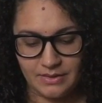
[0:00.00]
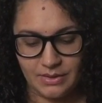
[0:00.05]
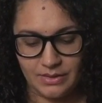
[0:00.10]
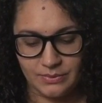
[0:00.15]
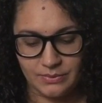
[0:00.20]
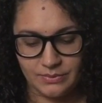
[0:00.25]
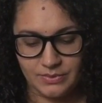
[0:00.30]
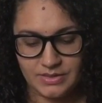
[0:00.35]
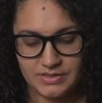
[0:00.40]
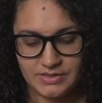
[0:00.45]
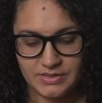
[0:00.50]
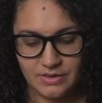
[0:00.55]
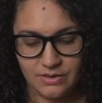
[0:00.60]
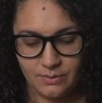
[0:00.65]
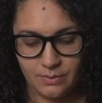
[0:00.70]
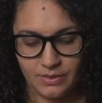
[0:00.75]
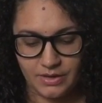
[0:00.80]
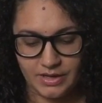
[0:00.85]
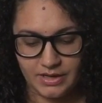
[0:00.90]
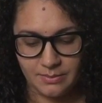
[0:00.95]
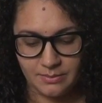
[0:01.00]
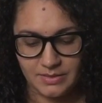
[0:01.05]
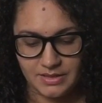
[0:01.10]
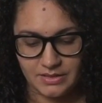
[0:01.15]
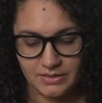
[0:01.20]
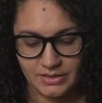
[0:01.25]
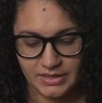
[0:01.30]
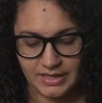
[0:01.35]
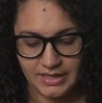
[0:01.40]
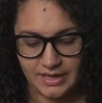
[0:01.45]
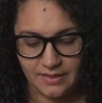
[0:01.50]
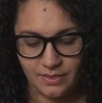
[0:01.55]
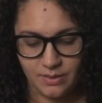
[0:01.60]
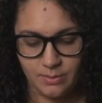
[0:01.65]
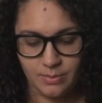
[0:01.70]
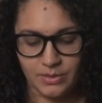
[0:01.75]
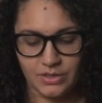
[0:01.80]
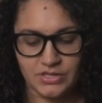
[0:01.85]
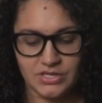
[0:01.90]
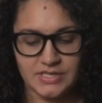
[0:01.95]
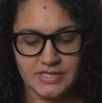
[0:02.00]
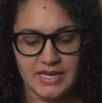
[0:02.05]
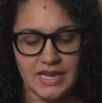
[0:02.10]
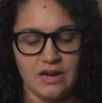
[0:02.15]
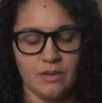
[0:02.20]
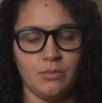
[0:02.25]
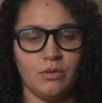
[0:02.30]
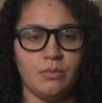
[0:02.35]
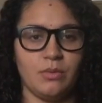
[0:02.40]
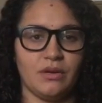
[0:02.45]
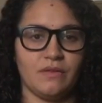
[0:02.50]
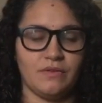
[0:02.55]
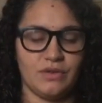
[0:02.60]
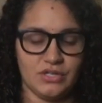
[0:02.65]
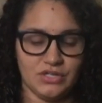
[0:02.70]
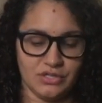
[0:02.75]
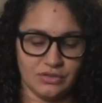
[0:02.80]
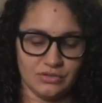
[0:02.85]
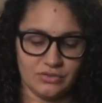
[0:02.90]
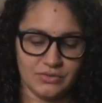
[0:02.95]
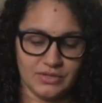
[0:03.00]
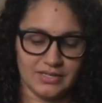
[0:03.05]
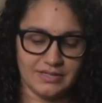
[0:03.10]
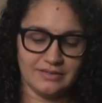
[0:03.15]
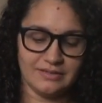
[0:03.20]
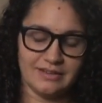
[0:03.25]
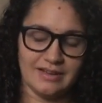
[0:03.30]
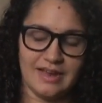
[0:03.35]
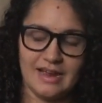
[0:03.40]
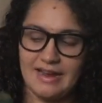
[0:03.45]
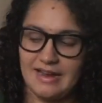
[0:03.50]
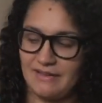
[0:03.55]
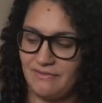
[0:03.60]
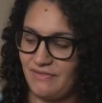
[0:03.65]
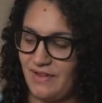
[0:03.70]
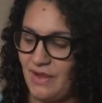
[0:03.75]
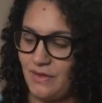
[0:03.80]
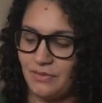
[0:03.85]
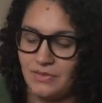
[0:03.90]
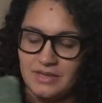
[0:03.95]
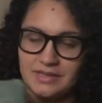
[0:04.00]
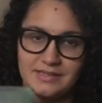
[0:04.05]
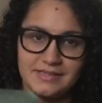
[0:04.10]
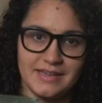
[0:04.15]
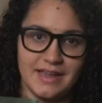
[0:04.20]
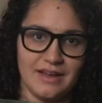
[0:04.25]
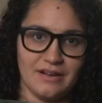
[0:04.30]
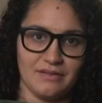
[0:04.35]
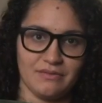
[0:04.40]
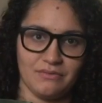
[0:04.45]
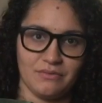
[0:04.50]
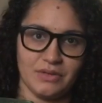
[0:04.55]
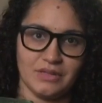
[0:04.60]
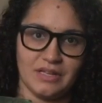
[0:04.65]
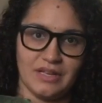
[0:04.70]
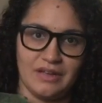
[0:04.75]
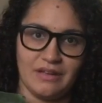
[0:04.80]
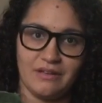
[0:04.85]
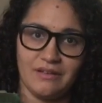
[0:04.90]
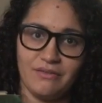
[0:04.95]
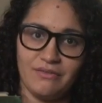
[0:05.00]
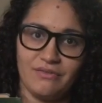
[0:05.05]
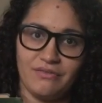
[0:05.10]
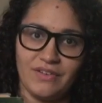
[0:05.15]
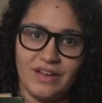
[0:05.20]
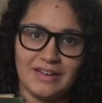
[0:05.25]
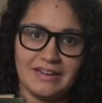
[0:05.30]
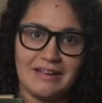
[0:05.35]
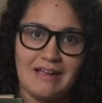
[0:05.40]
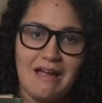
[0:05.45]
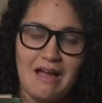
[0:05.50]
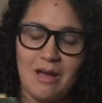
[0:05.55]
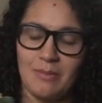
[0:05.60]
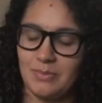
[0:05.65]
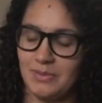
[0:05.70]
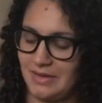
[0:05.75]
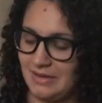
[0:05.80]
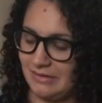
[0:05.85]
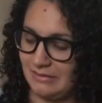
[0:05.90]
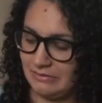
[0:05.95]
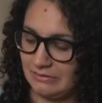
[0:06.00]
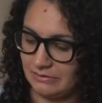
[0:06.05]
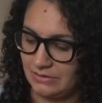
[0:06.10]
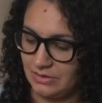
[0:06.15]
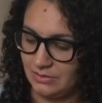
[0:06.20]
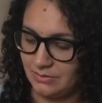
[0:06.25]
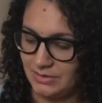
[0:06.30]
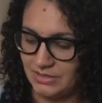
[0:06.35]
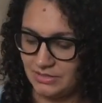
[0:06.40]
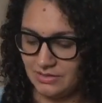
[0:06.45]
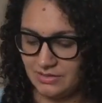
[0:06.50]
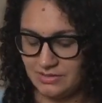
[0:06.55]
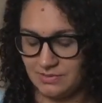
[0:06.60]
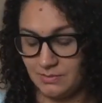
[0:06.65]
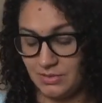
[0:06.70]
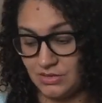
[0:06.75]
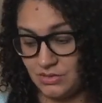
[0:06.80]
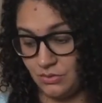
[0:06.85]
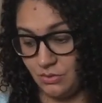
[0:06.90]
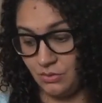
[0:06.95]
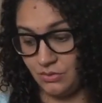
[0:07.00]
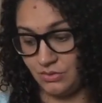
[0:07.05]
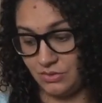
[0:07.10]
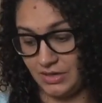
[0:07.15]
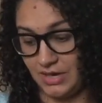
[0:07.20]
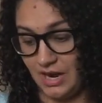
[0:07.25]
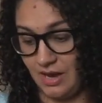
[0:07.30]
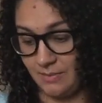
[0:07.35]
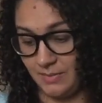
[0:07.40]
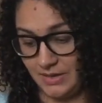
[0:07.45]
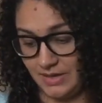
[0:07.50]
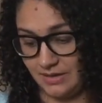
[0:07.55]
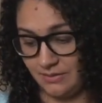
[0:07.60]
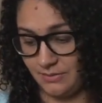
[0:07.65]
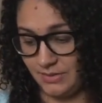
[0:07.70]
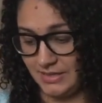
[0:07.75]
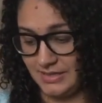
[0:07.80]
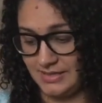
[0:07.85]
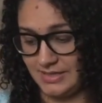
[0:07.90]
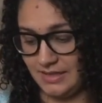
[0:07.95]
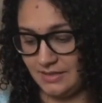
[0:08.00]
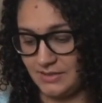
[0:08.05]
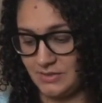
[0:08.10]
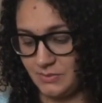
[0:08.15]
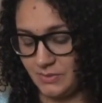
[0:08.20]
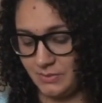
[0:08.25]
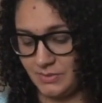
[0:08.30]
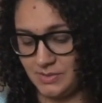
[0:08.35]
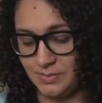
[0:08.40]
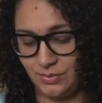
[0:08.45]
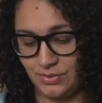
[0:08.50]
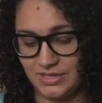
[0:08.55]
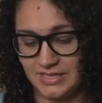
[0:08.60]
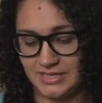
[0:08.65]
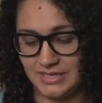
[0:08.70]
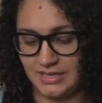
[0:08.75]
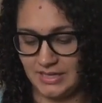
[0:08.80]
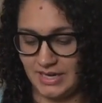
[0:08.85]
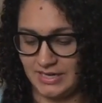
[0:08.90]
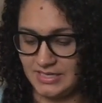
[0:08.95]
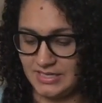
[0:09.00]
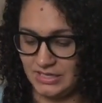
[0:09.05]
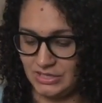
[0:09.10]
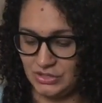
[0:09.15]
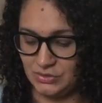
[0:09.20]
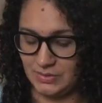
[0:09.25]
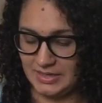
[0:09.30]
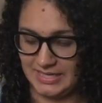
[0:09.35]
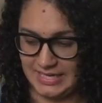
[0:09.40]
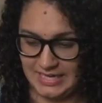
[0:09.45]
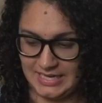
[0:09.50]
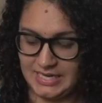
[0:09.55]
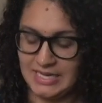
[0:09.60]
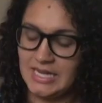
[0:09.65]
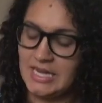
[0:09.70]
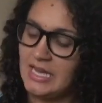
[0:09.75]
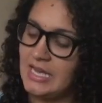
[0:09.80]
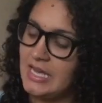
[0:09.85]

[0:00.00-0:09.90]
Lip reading: And this year we're going to be looking at the Burgess Animal Book for Children. I found this kind of really fun copy, much older copy. I want to say this one was printed in 1920,